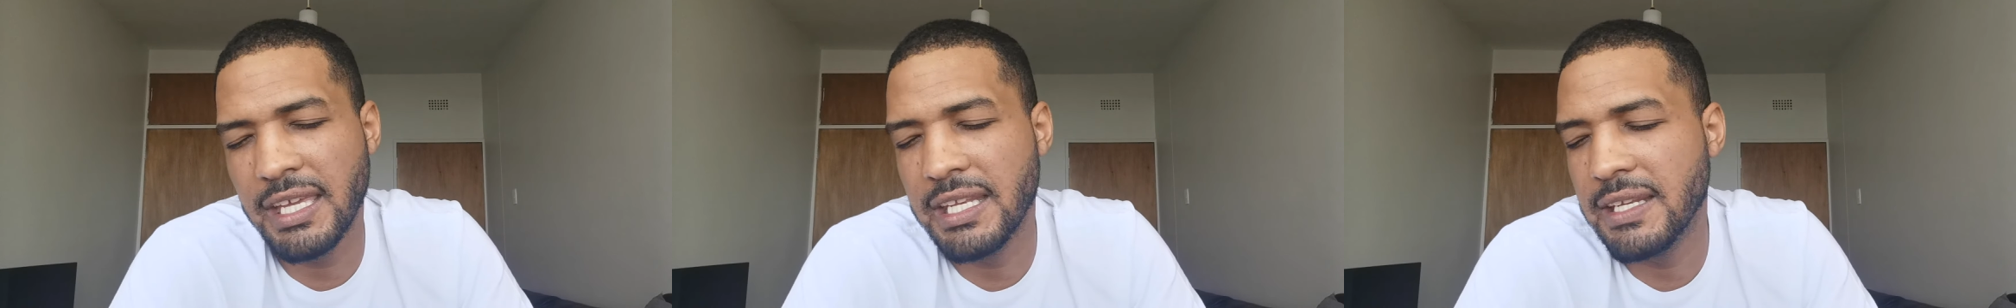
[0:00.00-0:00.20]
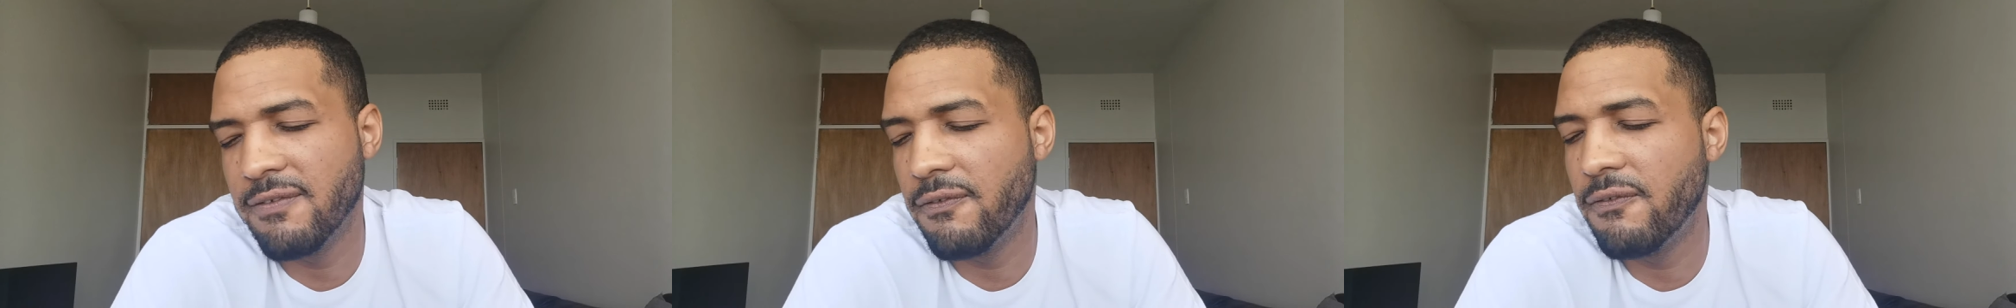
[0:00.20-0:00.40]

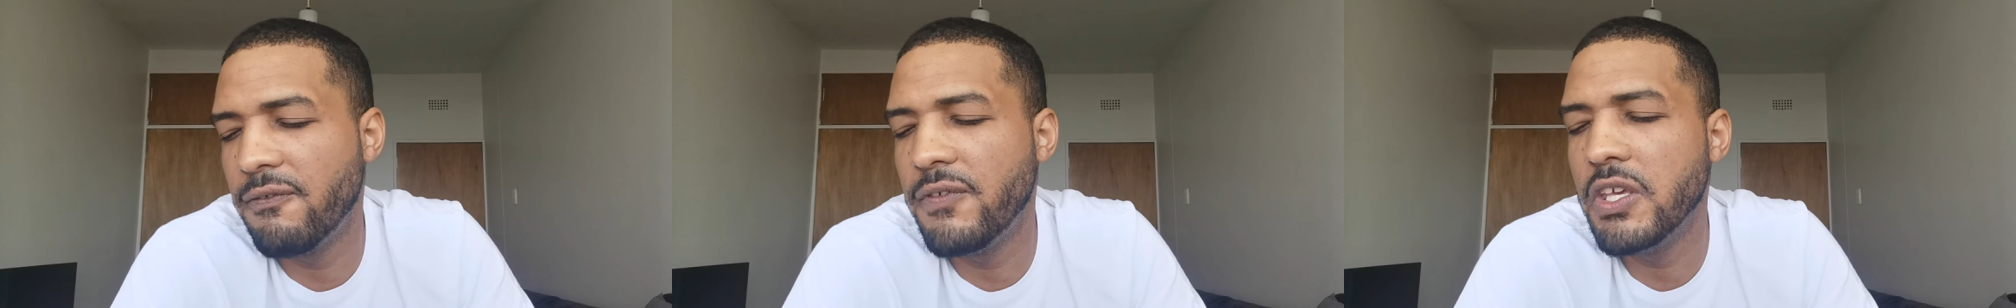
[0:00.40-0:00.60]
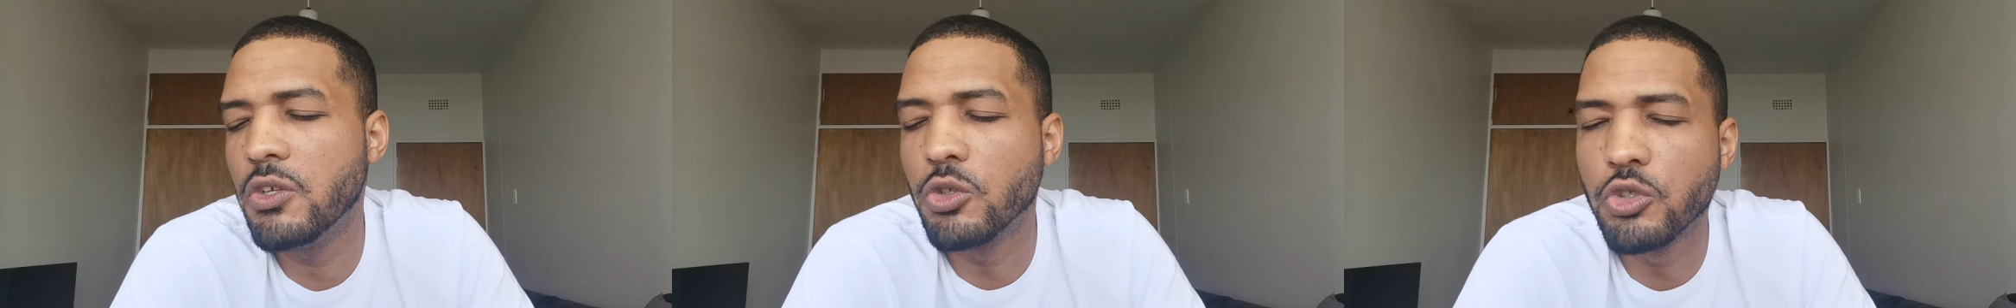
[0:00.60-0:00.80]
It
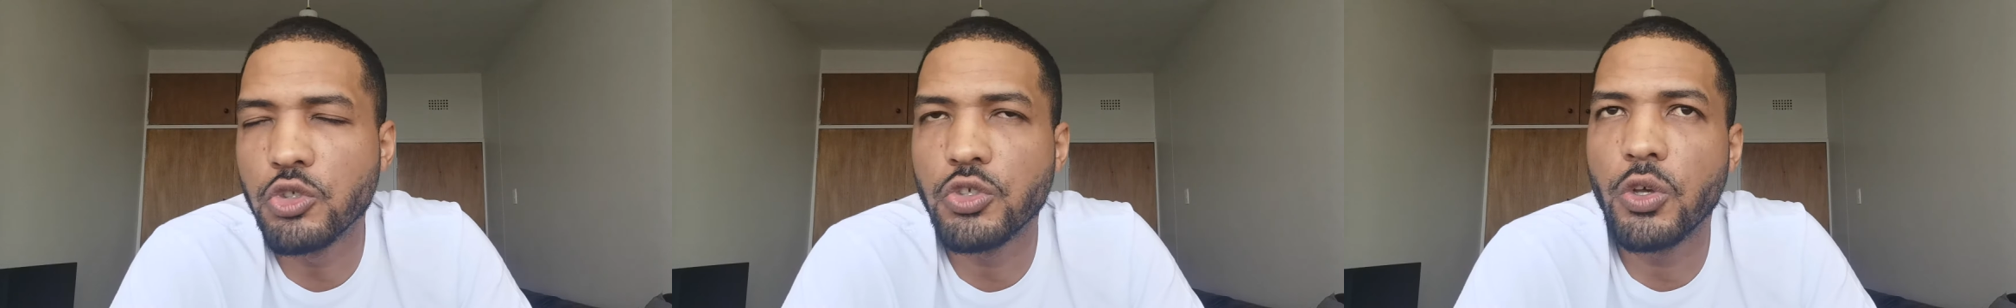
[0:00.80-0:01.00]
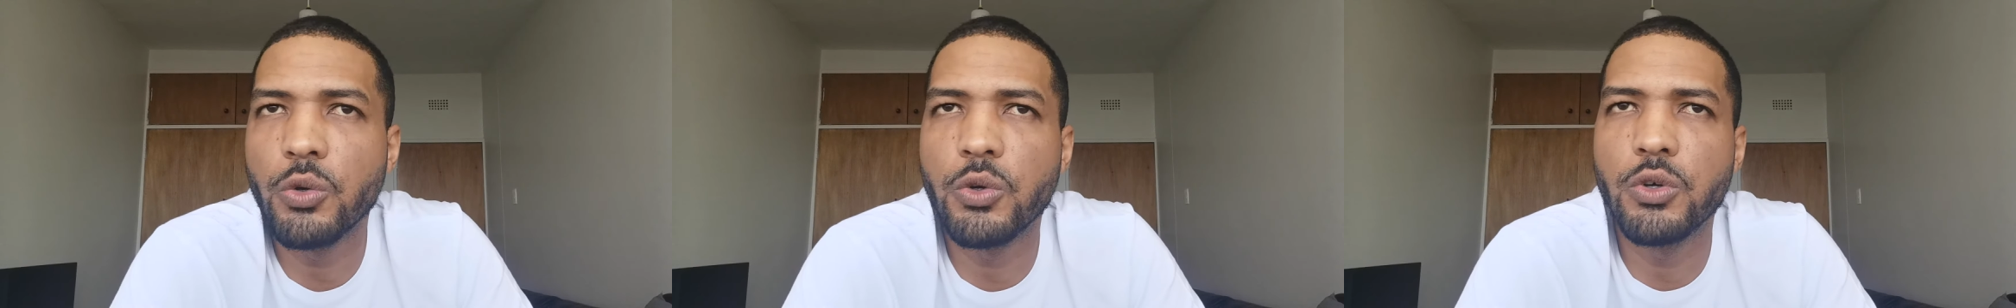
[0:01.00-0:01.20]
feels
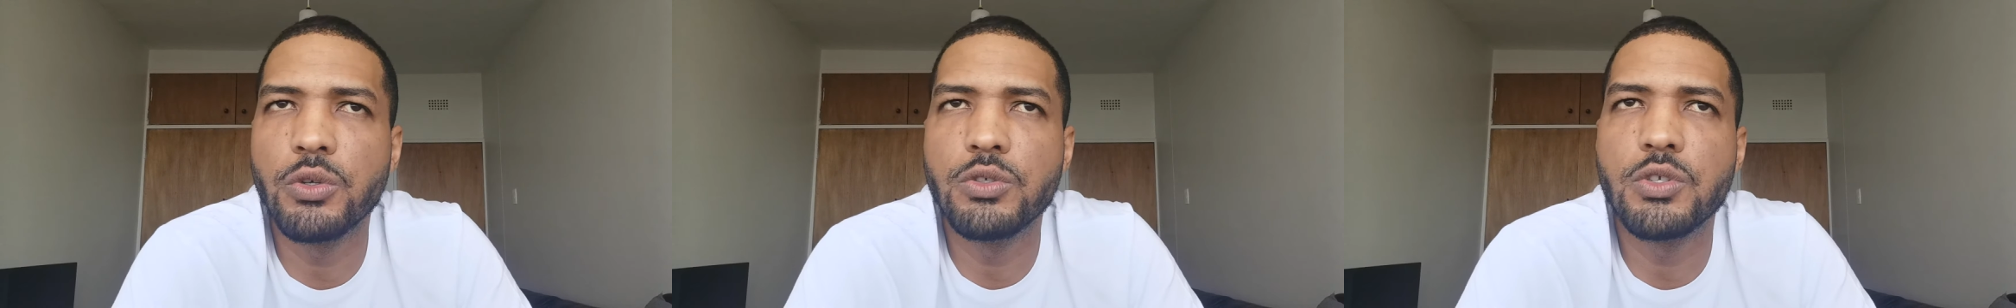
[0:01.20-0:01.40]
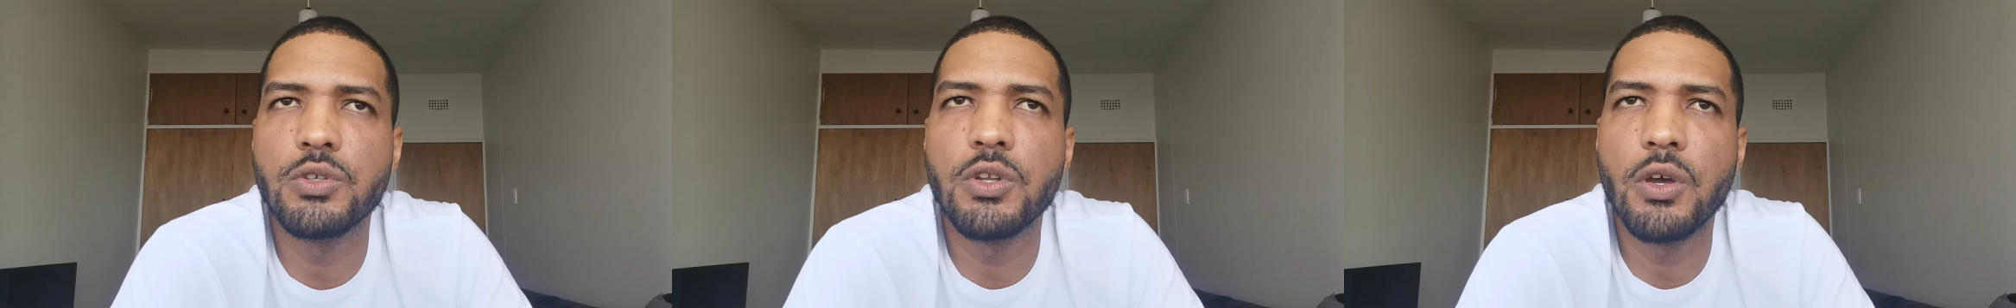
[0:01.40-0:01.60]
so
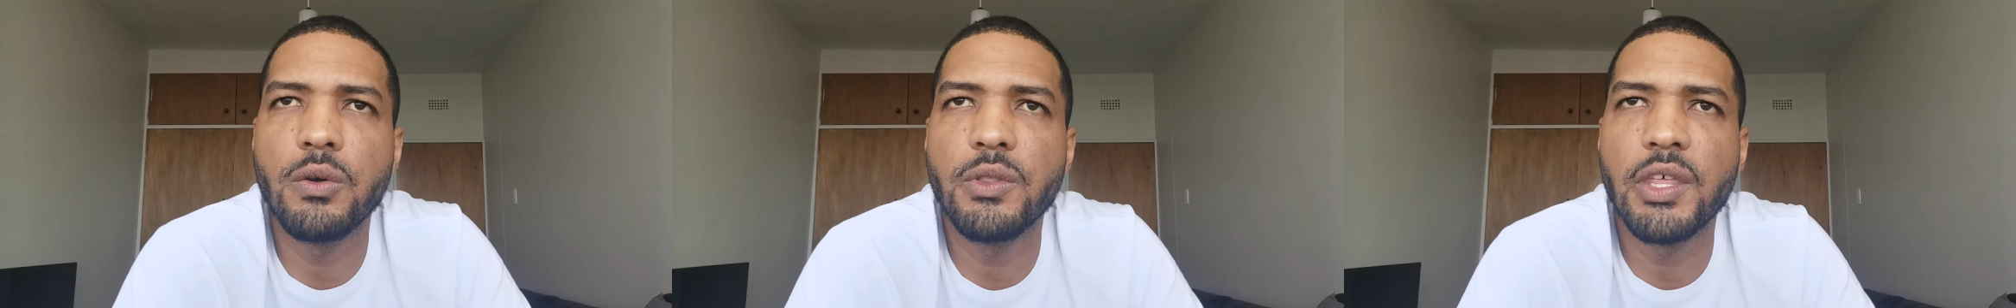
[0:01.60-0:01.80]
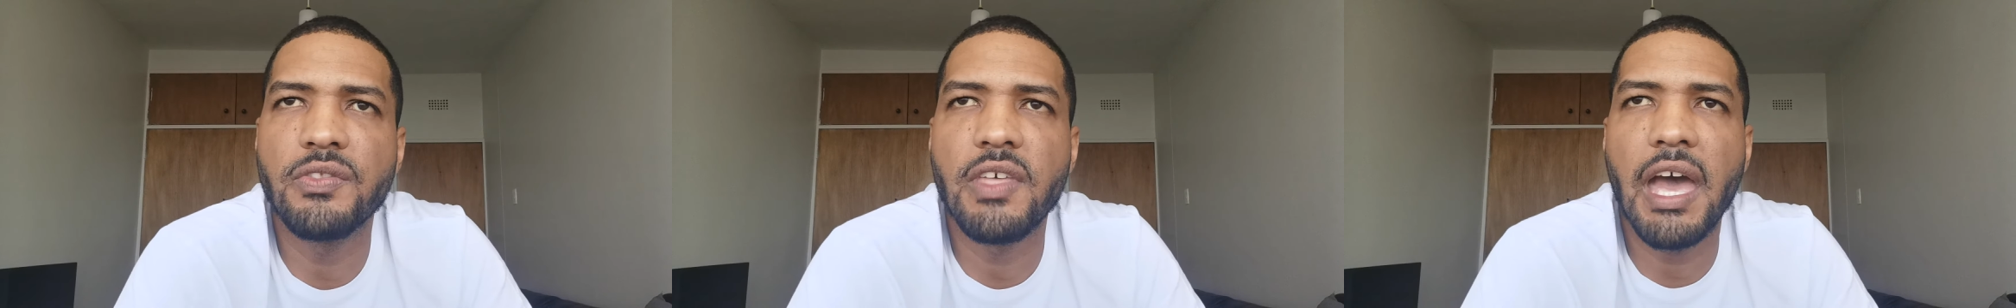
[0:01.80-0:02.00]
good to
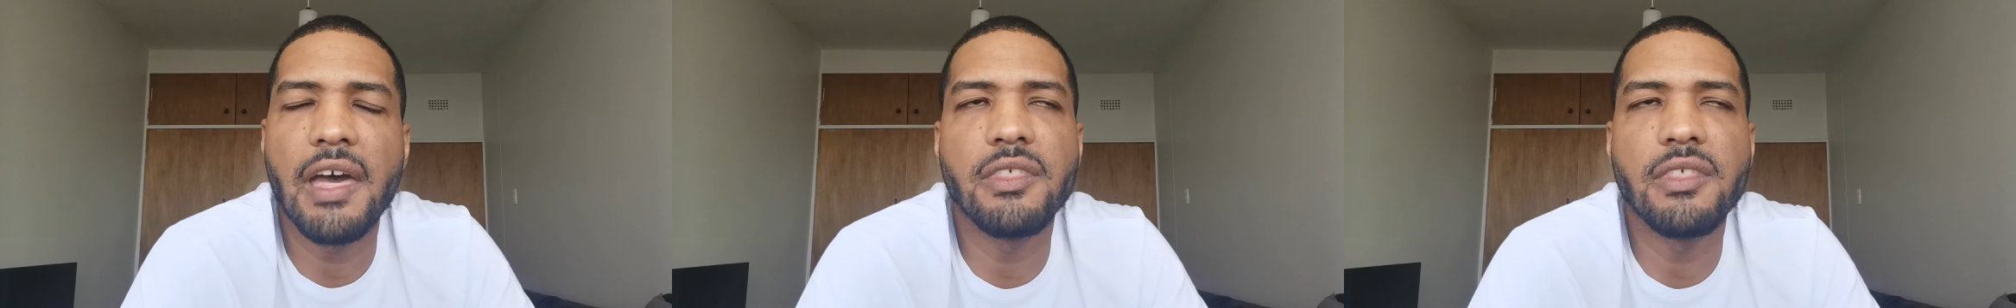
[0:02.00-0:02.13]
know that the